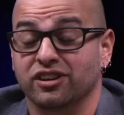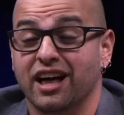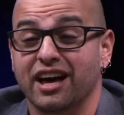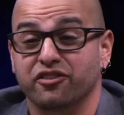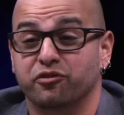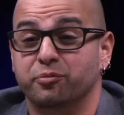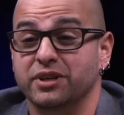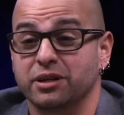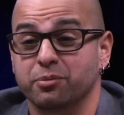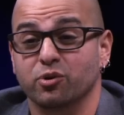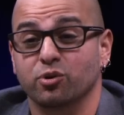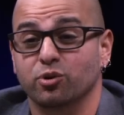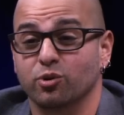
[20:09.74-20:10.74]
lot of
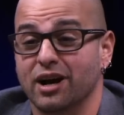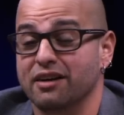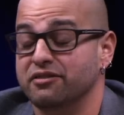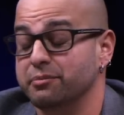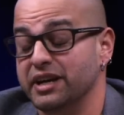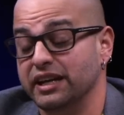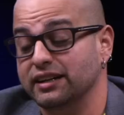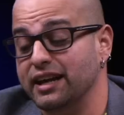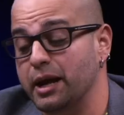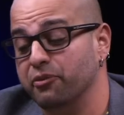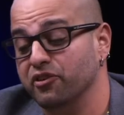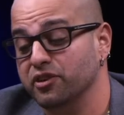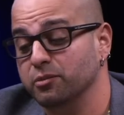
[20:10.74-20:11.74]
people who haven't made a
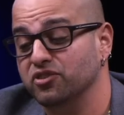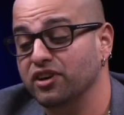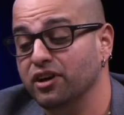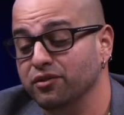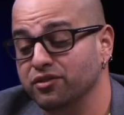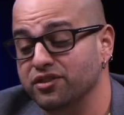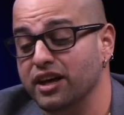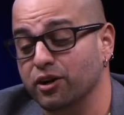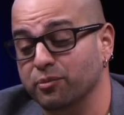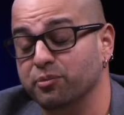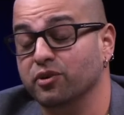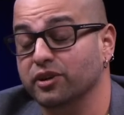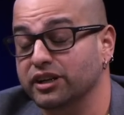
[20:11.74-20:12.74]
name for themselves that are
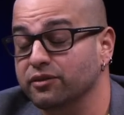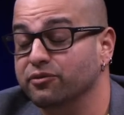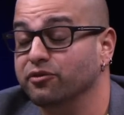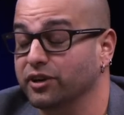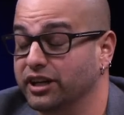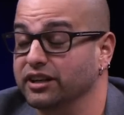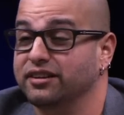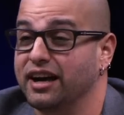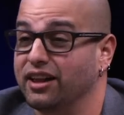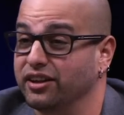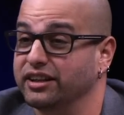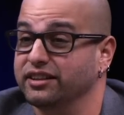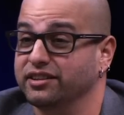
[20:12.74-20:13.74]
pretty freaking
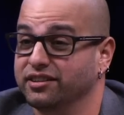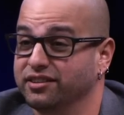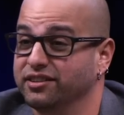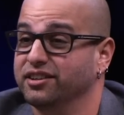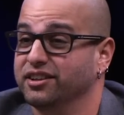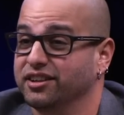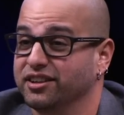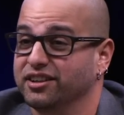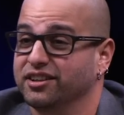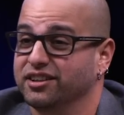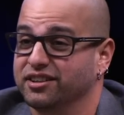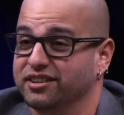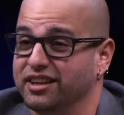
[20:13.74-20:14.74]
talented.
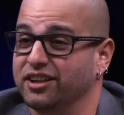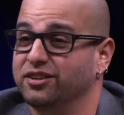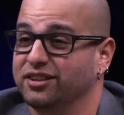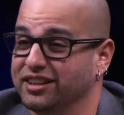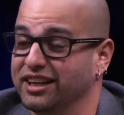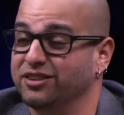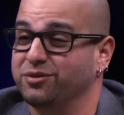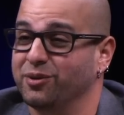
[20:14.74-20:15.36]
That's